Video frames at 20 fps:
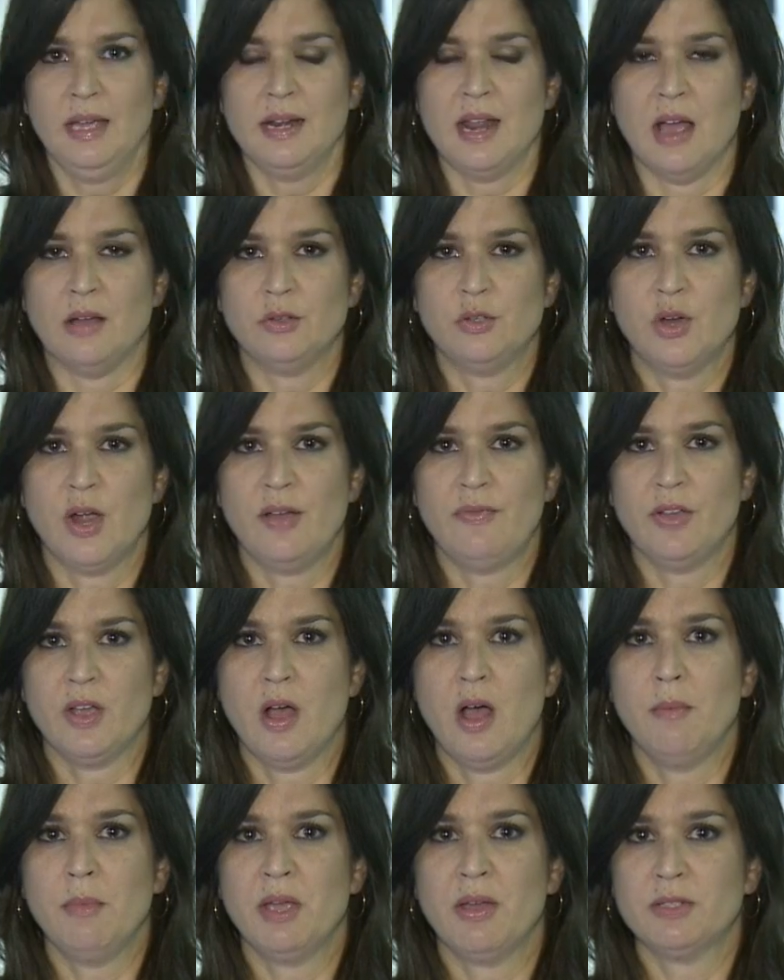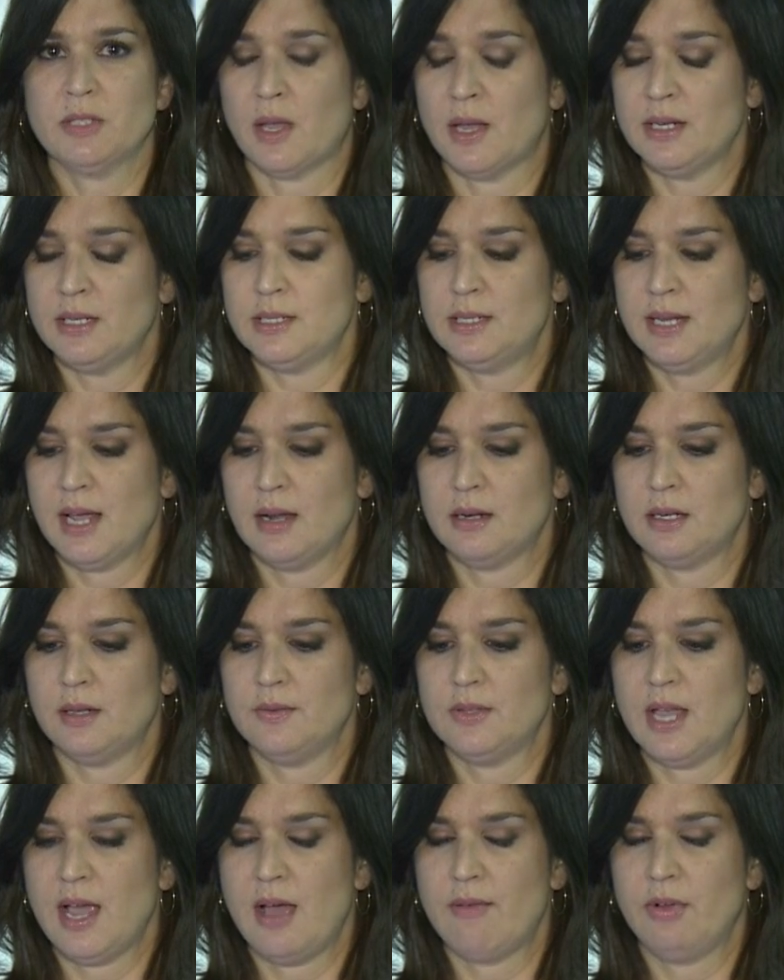Now, traffic homicide
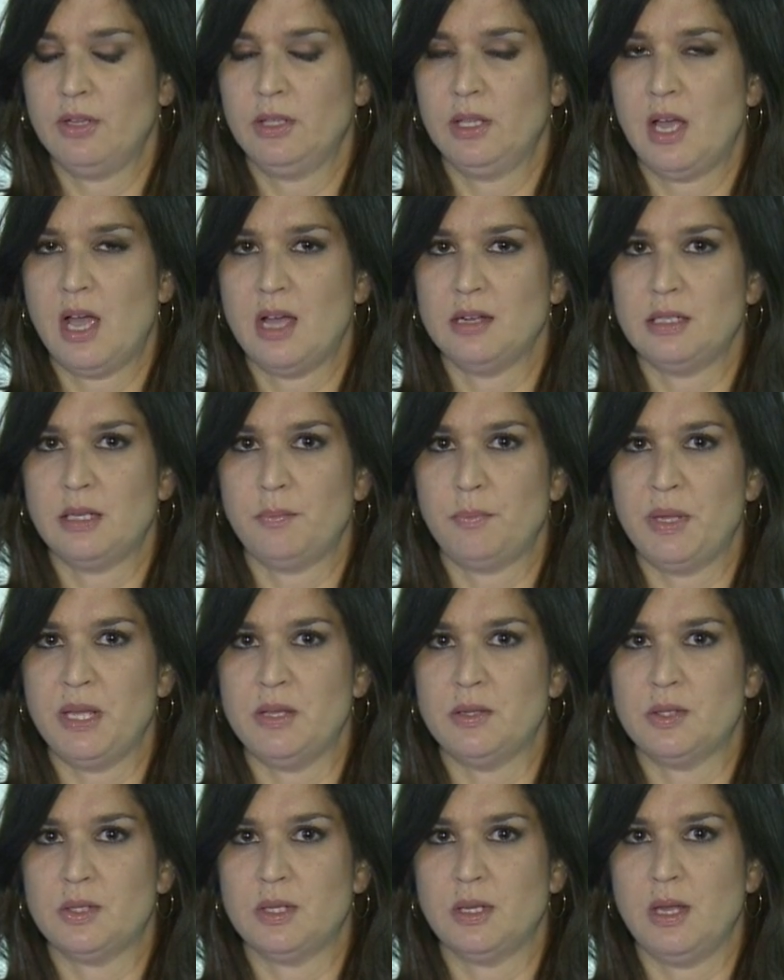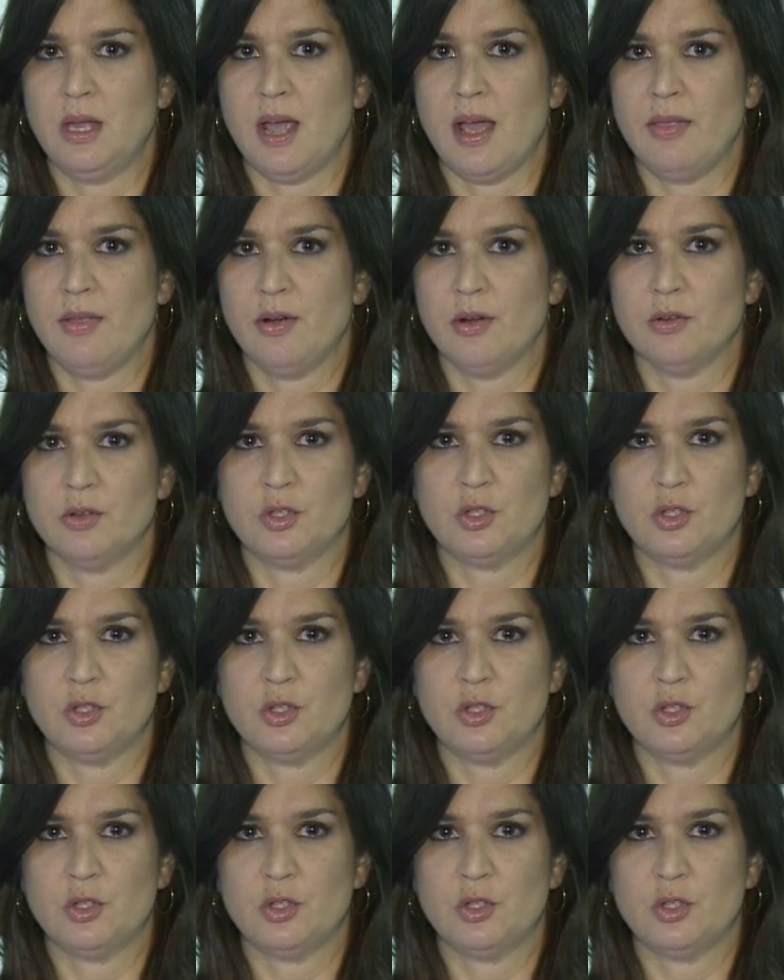detectives have a lot to piece together.